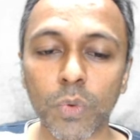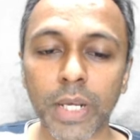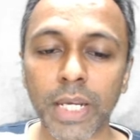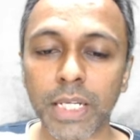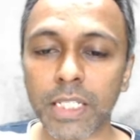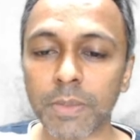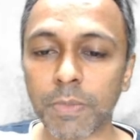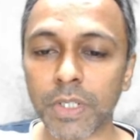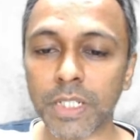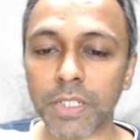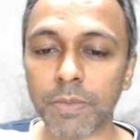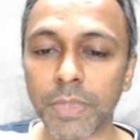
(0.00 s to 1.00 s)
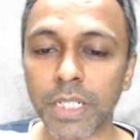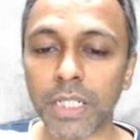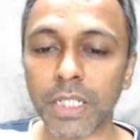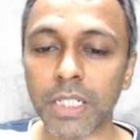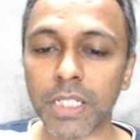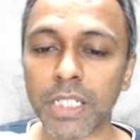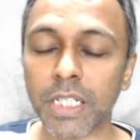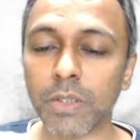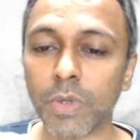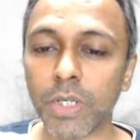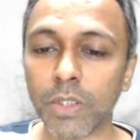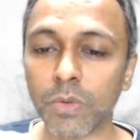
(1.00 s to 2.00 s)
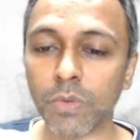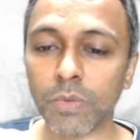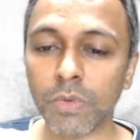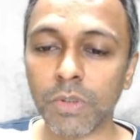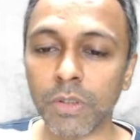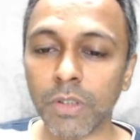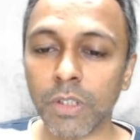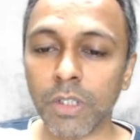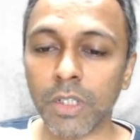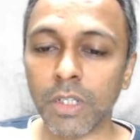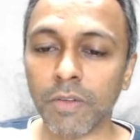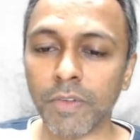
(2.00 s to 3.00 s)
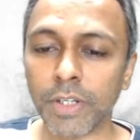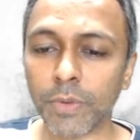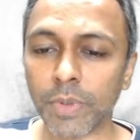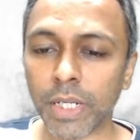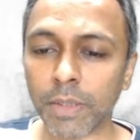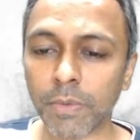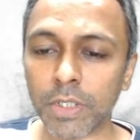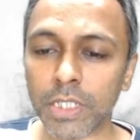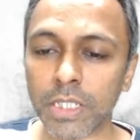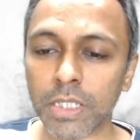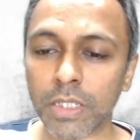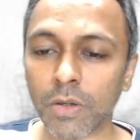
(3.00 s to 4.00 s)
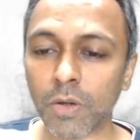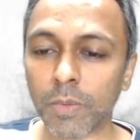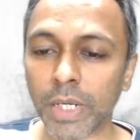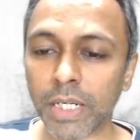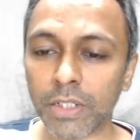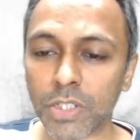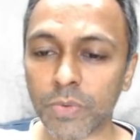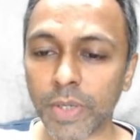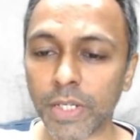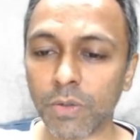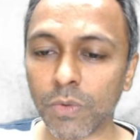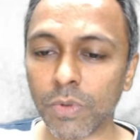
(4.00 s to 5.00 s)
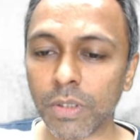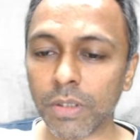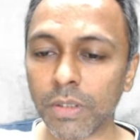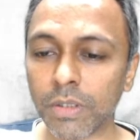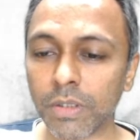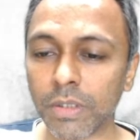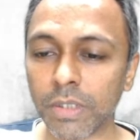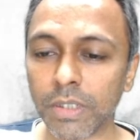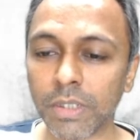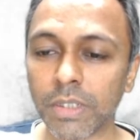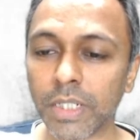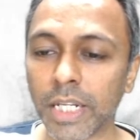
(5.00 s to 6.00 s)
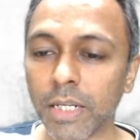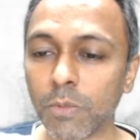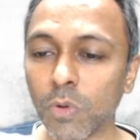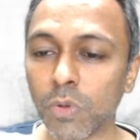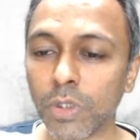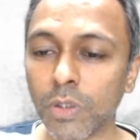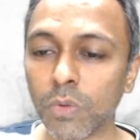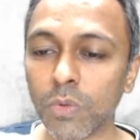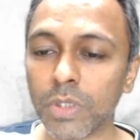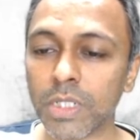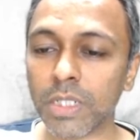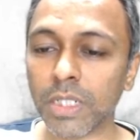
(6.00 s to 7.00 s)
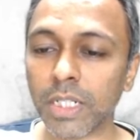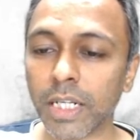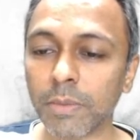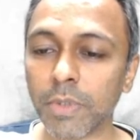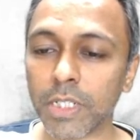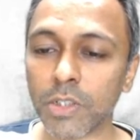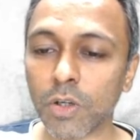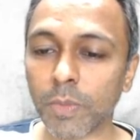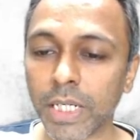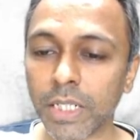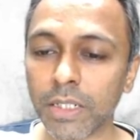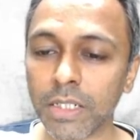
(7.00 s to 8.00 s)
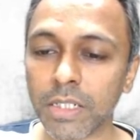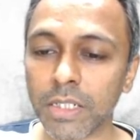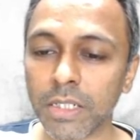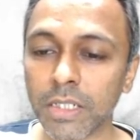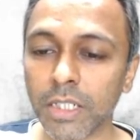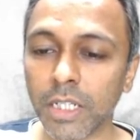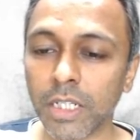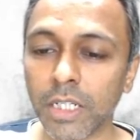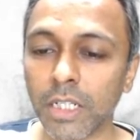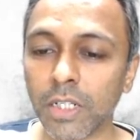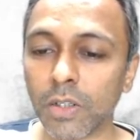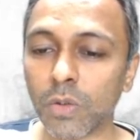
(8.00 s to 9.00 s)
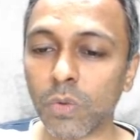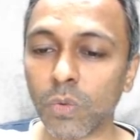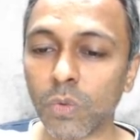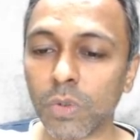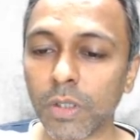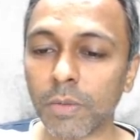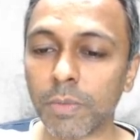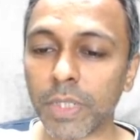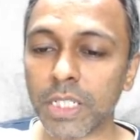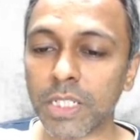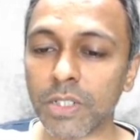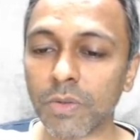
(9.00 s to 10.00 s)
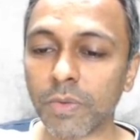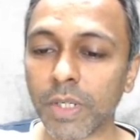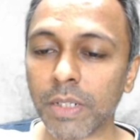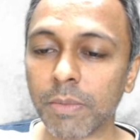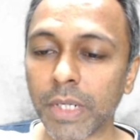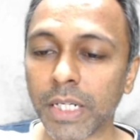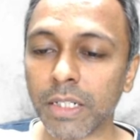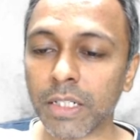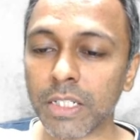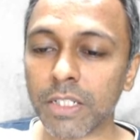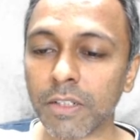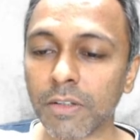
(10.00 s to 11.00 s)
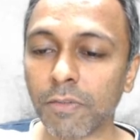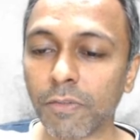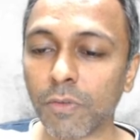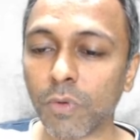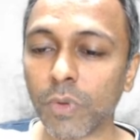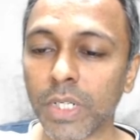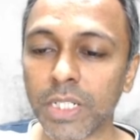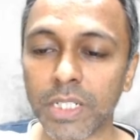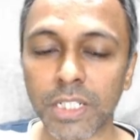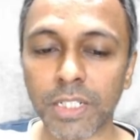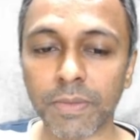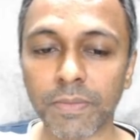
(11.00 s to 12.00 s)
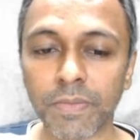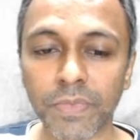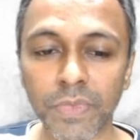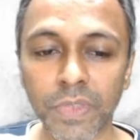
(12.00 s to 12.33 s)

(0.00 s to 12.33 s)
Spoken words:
2ax plus b is equal to, when you take plus or minus square root, take both the roots, take plus or minus, root b square minus 4ac.